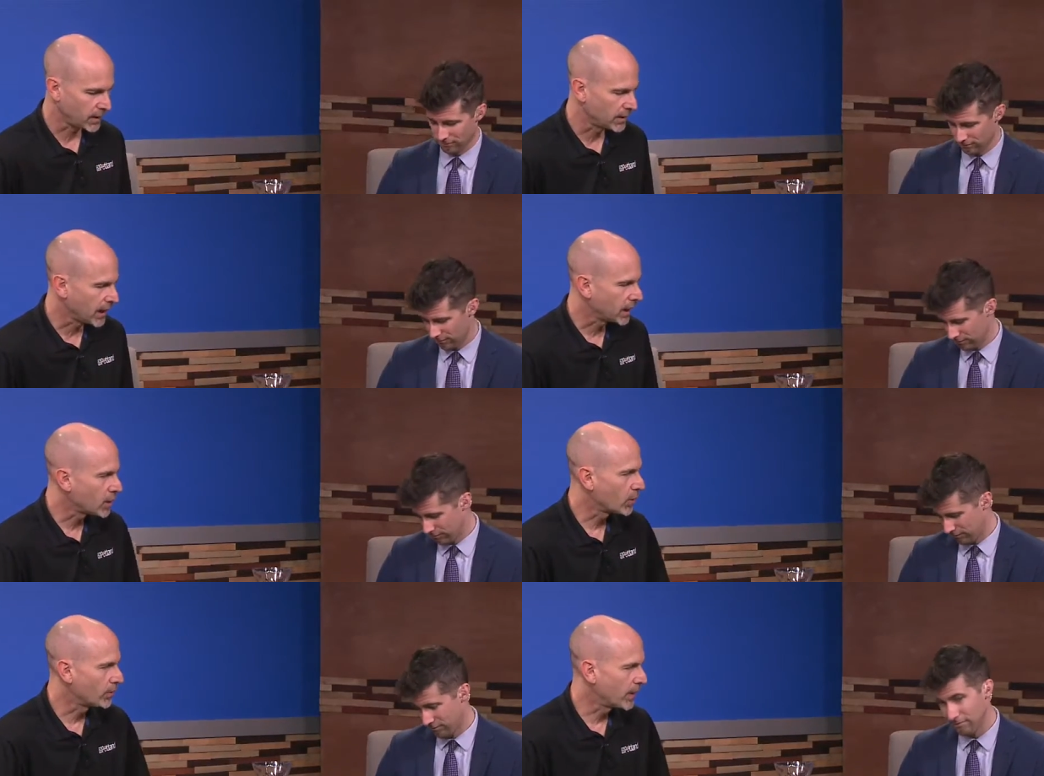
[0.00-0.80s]
Speaker 1: on, and
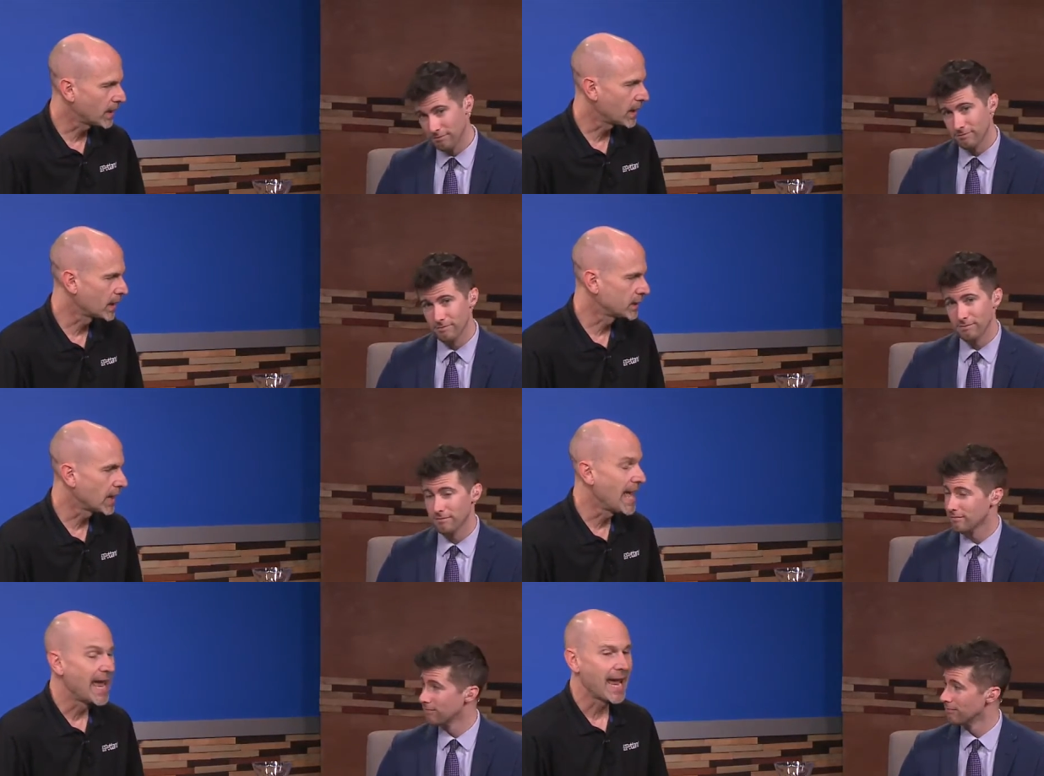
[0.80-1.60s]
go big on you,
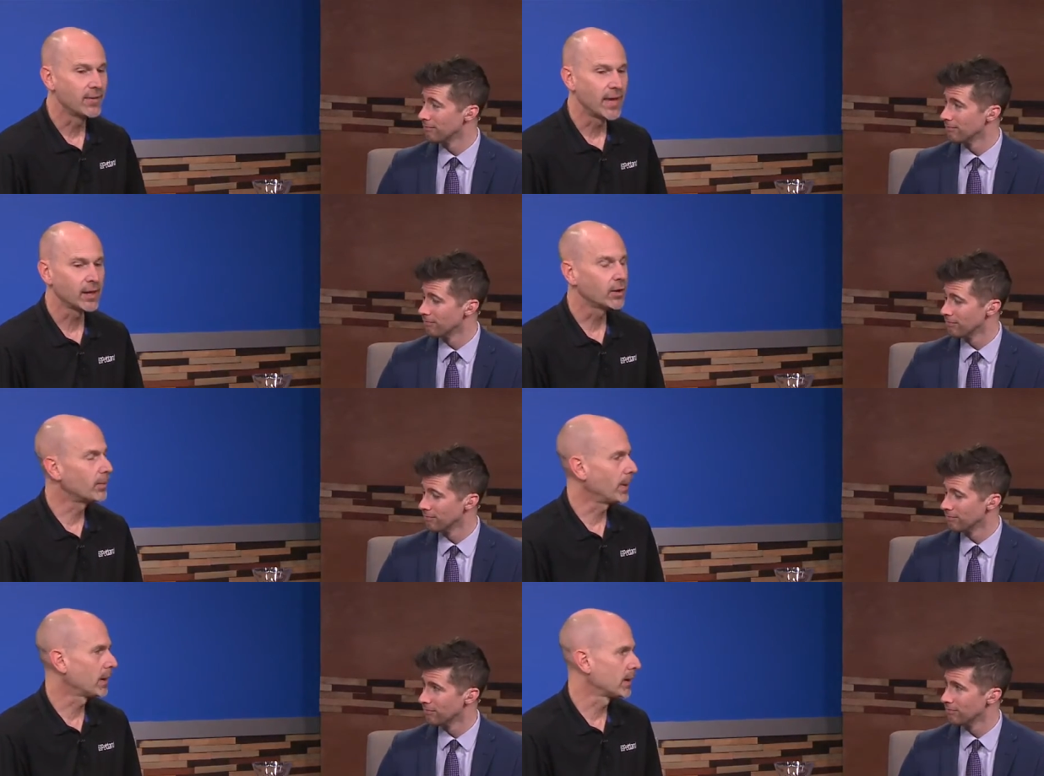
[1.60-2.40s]
and then go to
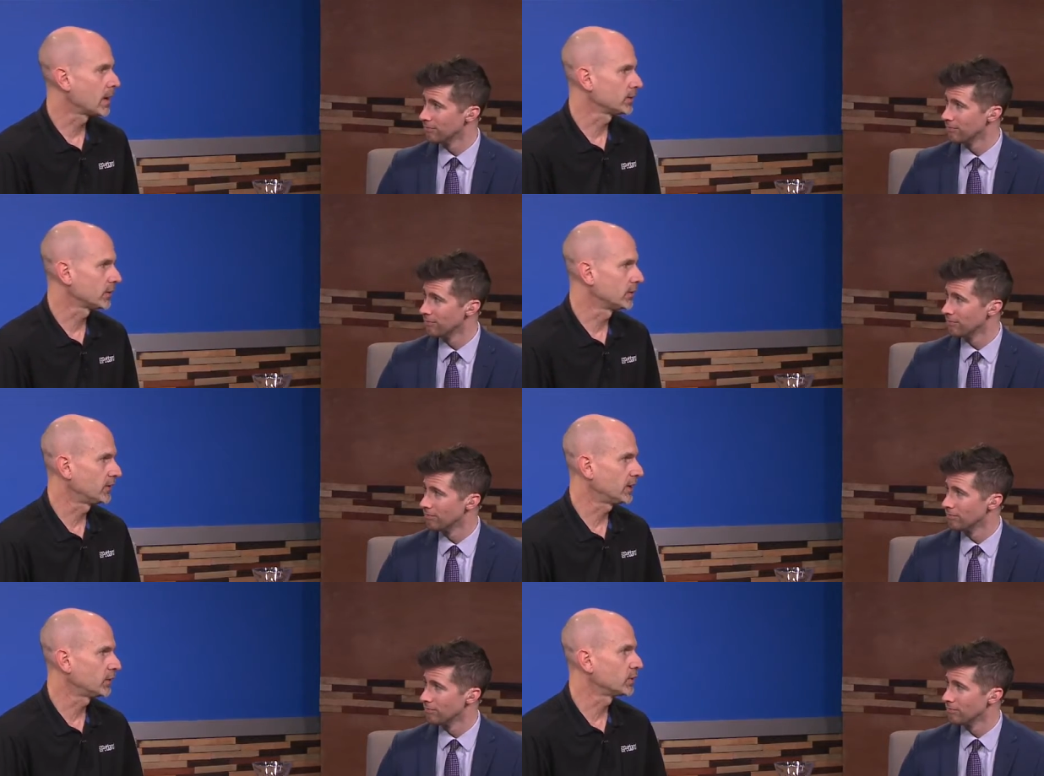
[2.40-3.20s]
periodontal
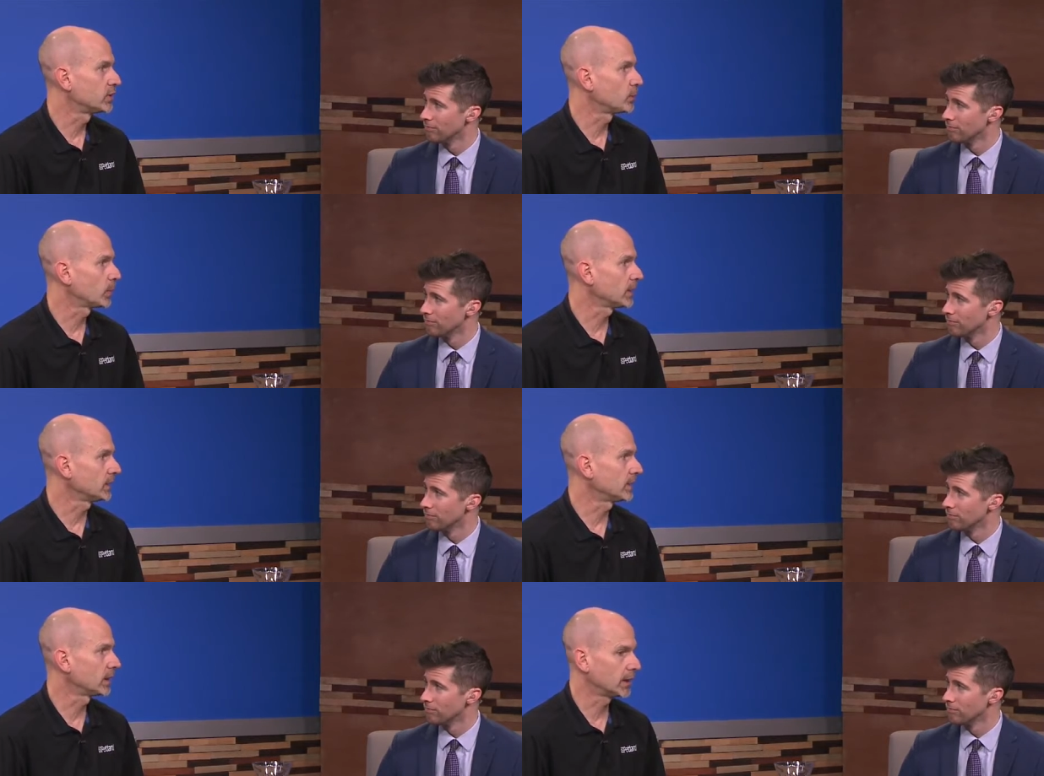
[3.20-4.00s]
disease, which is pretty
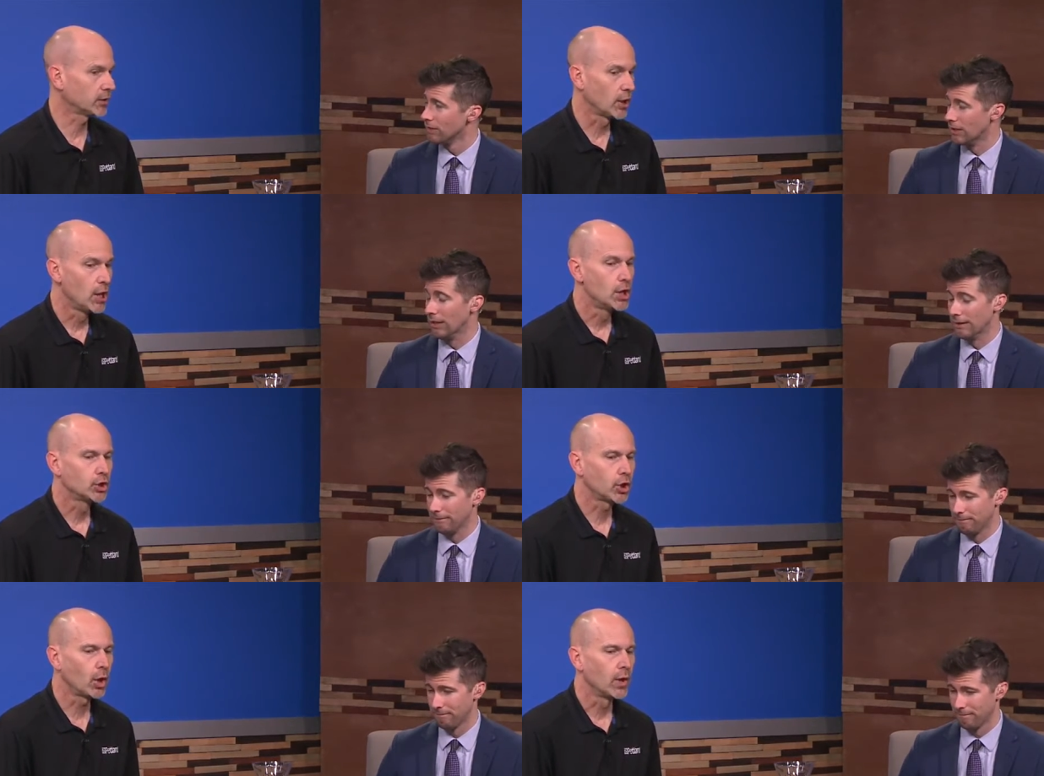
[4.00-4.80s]
serious. Yeah.
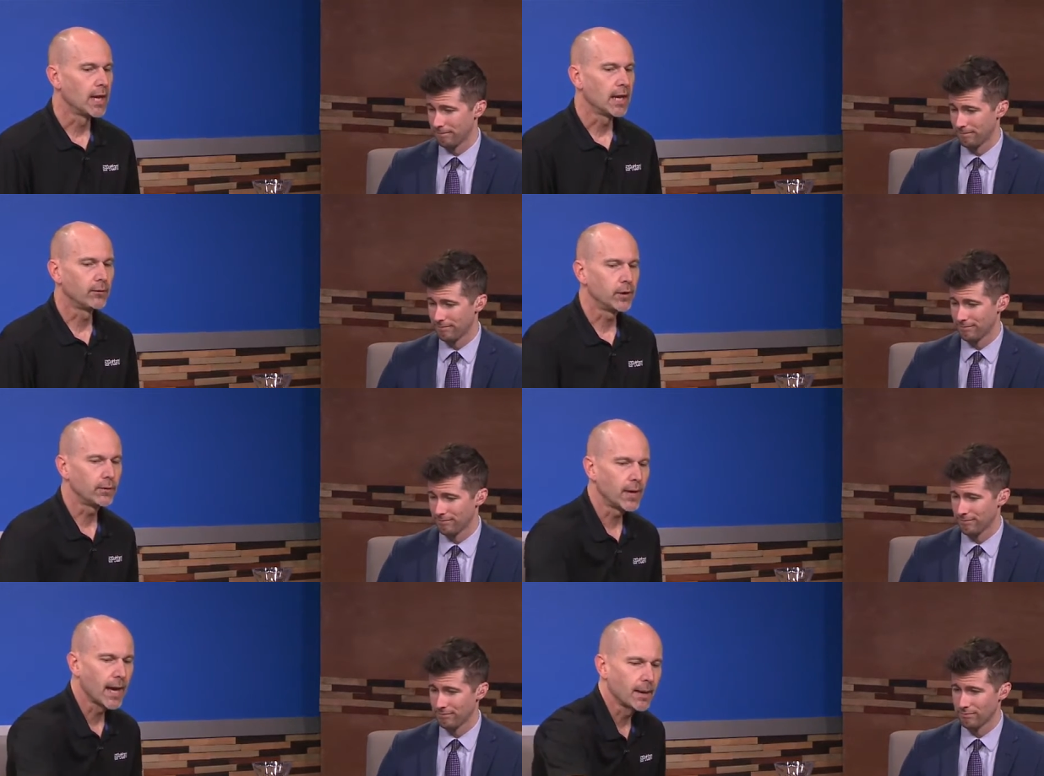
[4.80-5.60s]
So if
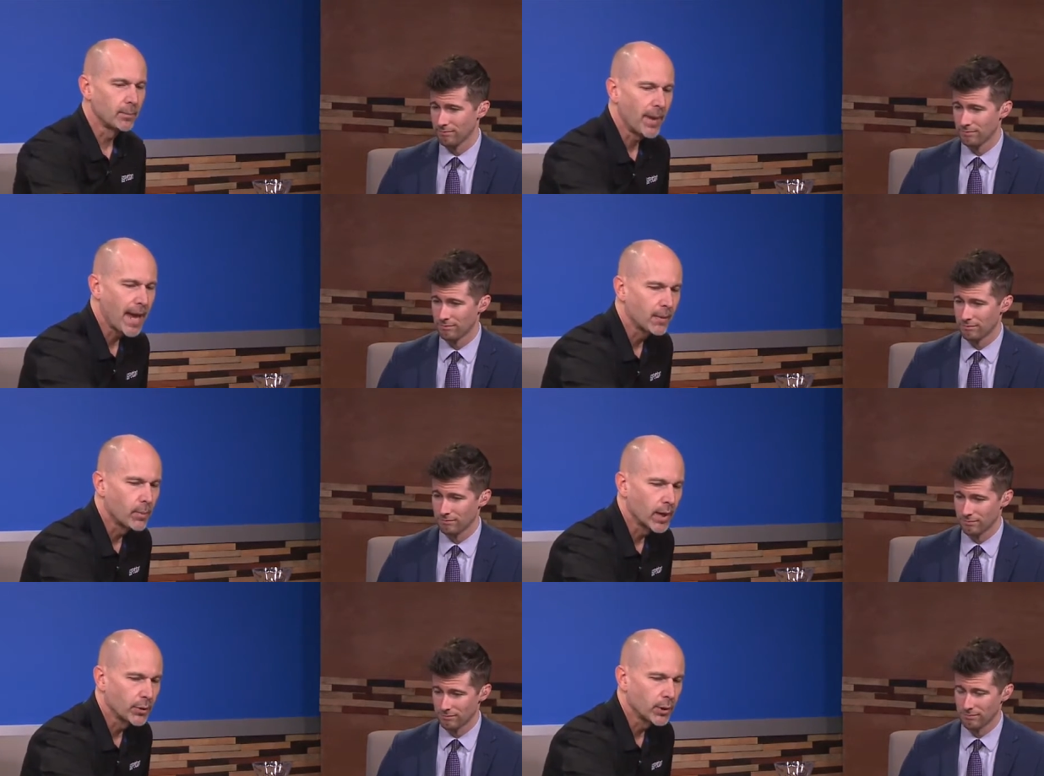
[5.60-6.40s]
you've got bad
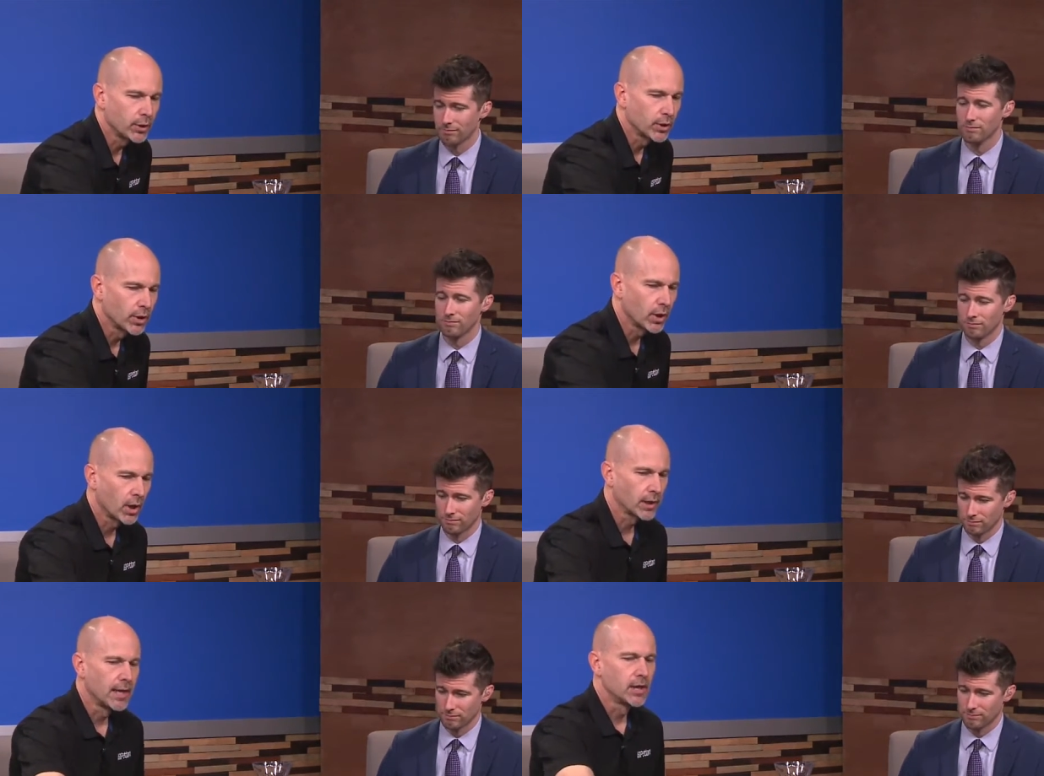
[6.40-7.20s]
breath in your
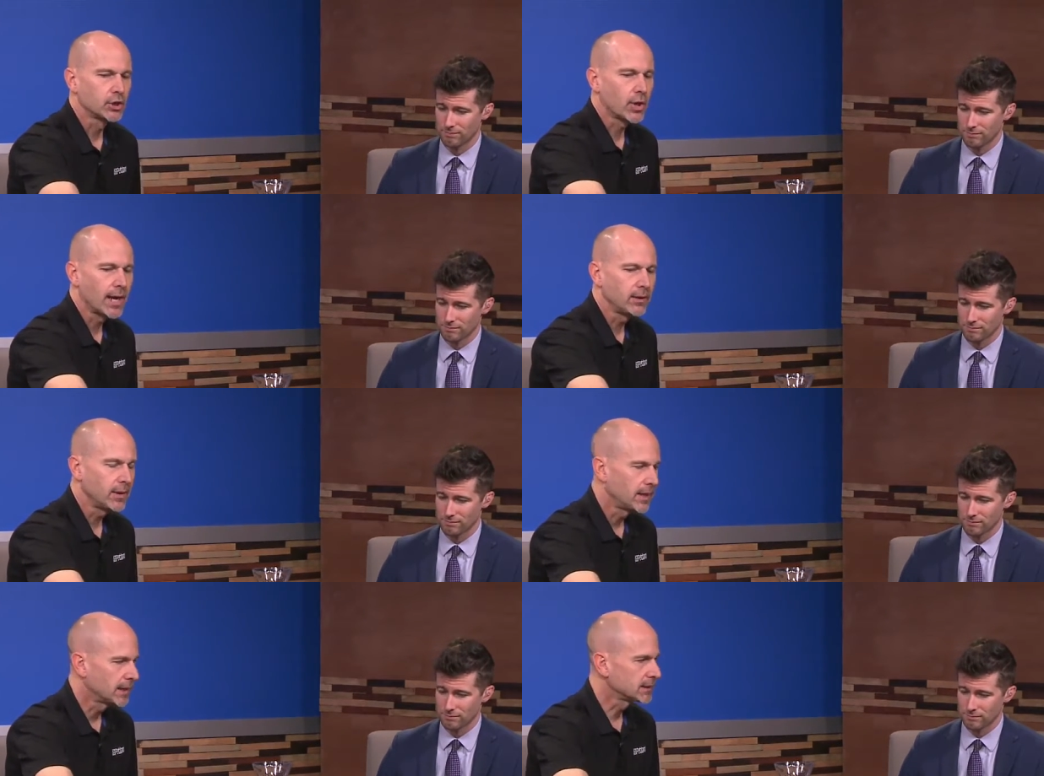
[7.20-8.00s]
dog, try
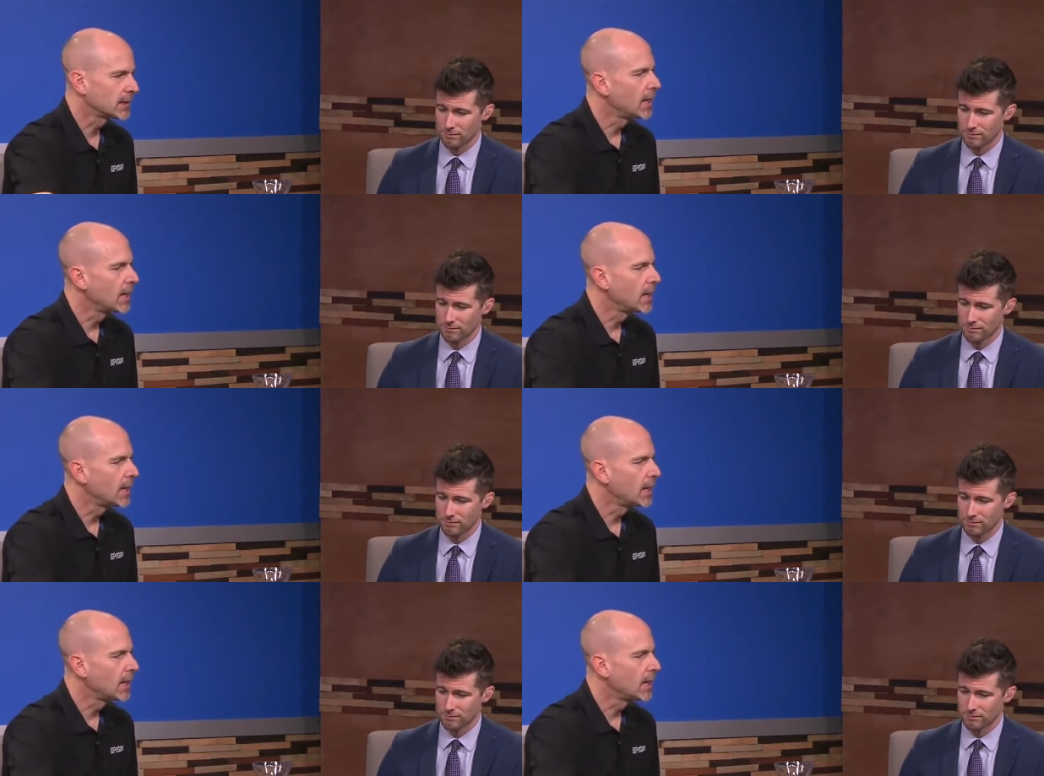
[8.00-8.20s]
this,